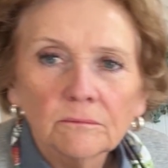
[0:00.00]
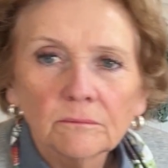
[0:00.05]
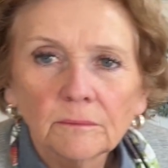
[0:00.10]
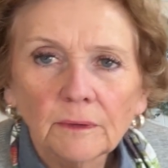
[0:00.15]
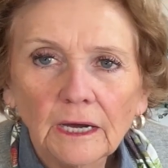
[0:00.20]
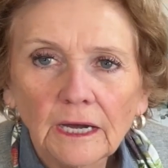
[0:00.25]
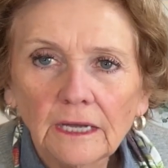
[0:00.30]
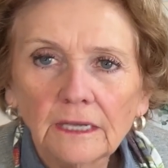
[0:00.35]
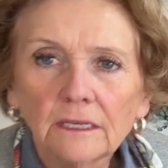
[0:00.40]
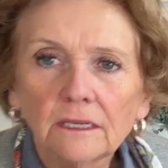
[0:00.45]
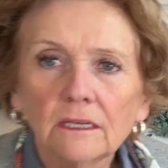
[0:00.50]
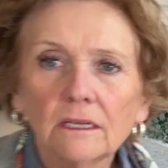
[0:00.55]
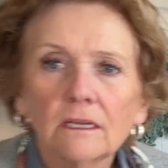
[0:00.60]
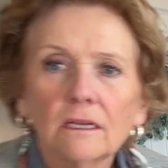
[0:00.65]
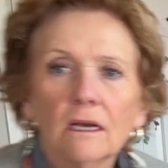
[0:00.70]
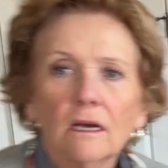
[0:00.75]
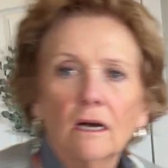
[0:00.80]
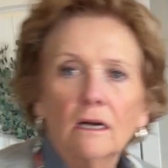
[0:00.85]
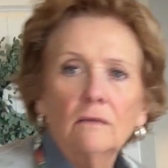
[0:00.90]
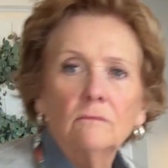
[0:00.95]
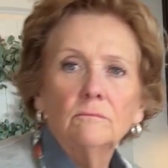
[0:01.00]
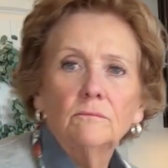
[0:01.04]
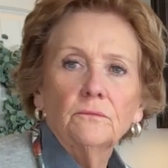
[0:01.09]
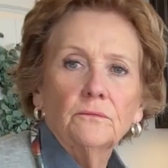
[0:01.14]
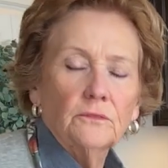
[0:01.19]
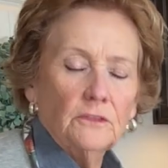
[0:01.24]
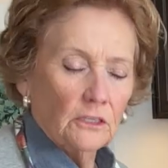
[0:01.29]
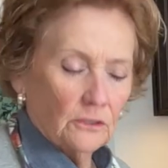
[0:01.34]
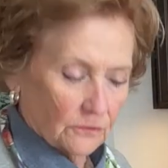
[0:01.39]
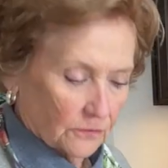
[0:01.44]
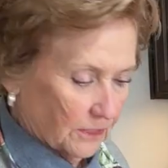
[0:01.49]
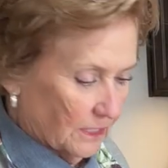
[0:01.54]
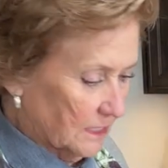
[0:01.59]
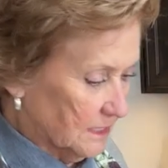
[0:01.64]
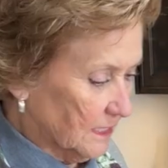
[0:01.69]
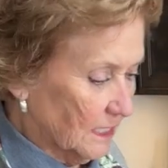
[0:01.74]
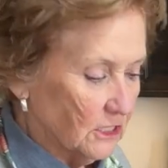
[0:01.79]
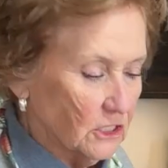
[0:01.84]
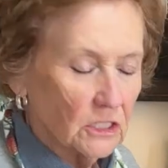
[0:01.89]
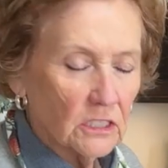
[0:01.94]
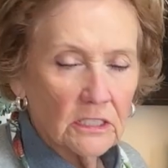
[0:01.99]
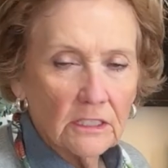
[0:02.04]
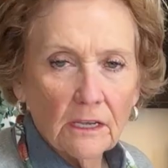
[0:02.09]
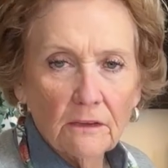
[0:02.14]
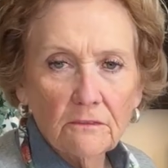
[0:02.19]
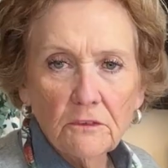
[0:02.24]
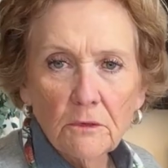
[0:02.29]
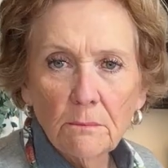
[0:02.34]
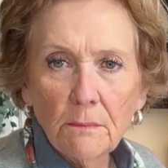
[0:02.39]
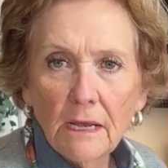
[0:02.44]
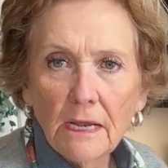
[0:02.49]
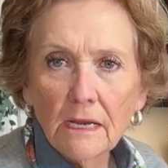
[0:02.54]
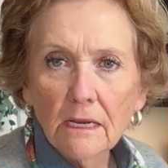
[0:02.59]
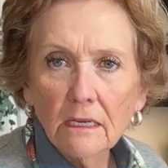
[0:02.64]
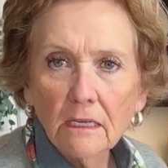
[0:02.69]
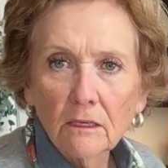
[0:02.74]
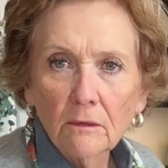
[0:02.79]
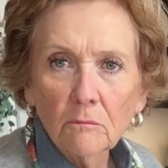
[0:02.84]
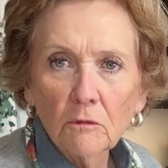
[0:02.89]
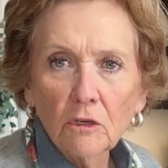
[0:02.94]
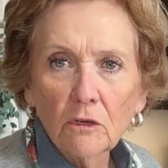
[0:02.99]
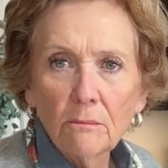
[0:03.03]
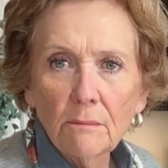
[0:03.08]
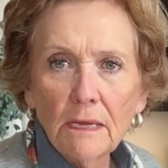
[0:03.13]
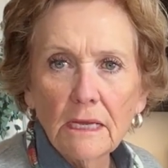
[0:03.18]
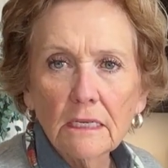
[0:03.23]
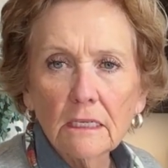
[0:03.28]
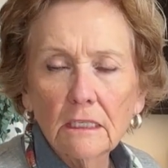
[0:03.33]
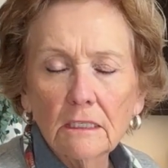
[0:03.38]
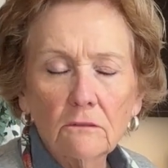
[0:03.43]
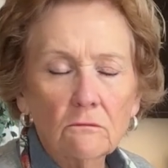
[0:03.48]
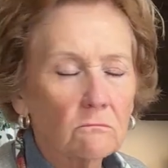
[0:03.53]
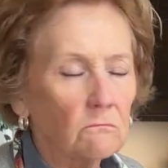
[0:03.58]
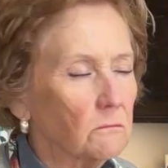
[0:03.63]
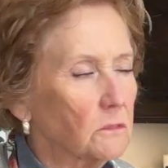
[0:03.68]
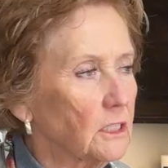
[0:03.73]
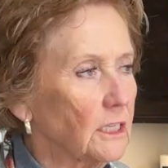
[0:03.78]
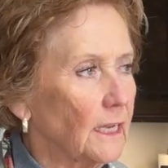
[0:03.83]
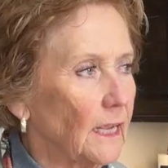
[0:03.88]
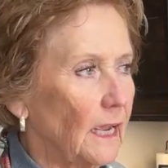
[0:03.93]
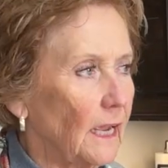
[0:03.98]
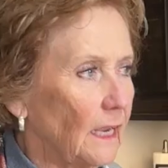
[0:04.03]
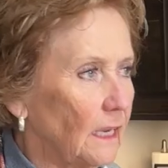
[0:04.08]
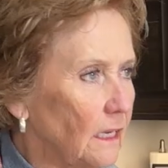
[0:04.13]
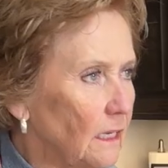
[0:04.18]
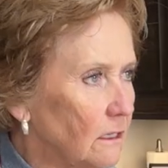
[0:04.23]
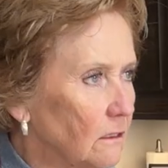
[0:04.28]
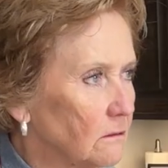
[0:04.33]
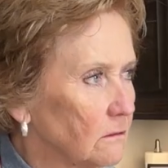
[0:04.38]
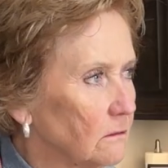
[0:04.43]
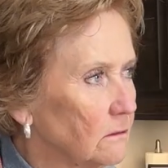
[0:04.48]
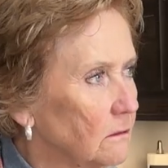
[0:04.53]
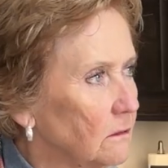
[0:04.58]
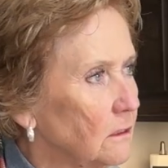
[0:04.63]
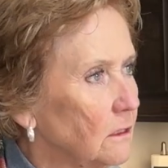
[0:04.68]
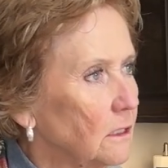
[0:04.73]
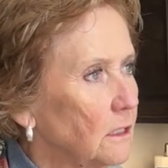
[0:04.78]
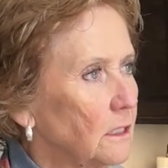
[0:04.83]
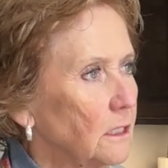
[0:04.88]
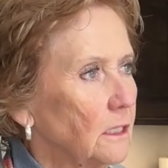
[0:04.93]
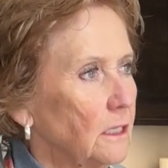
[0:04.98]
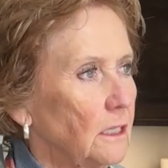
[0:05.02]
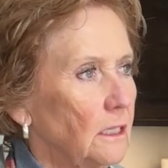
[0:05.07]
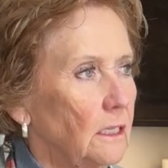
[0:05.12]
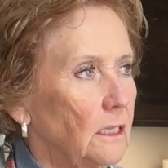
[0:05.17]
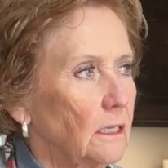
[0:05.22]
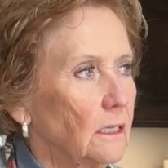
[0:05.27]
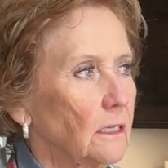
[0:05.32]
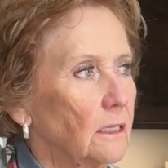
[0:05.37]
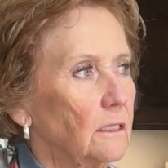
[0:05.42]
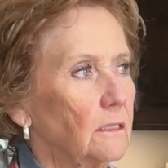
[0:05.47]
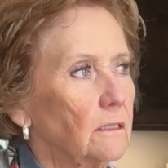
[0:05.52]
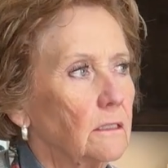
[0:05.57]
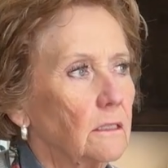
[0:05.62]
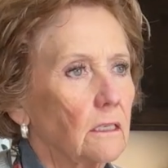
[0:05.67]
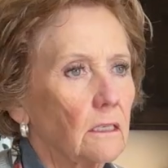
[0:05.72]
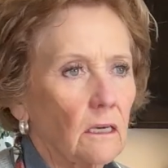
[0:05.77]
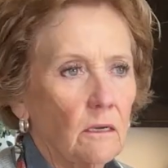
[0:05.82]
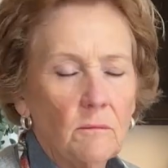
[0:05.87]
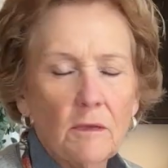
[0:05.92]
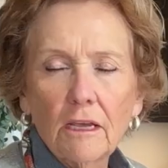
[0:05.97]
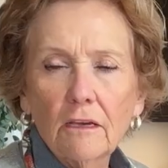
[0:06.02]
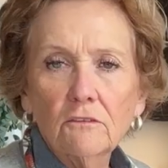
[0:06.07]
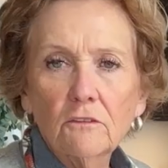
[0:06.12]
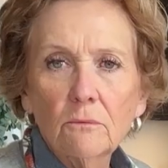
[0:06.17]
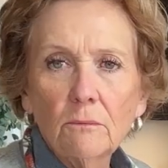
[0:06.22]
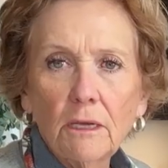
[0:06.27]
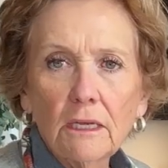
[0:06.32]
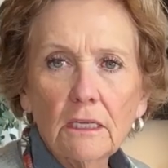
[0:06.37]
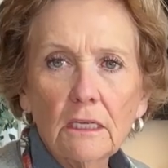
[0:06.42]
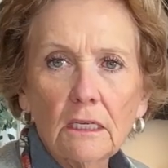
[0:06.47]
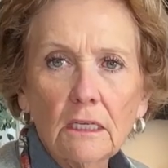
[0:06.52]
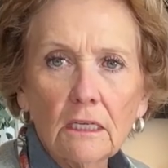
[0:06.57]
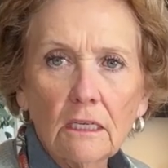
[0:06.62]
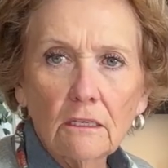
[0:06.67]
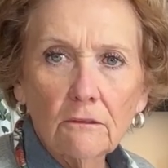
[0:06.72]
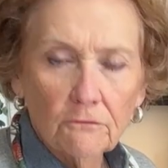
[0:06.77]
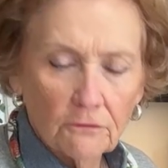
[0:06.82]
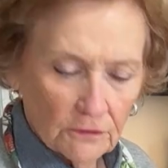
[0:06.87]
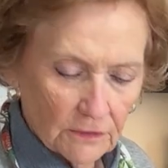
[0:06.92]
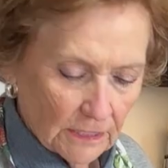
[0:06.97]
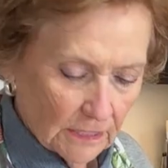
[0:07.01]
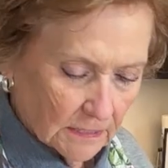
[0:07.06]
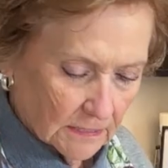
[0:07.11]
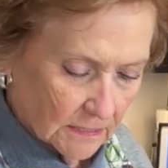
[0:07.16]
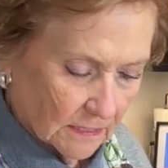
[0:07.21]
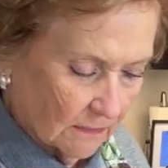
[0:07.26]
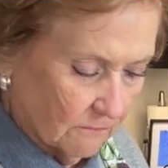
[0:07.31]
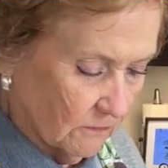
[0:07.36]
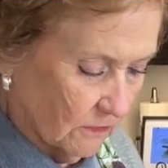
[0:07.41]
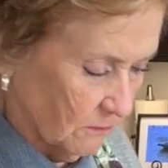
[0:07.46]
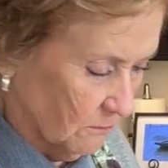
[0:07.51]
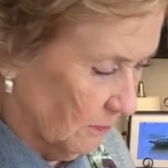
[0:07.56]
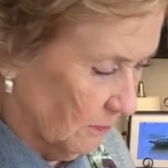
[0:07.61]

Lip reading: but there are things I just love to make, and I'm gonna make it today, and then I may have to make it again for Thanksgiving,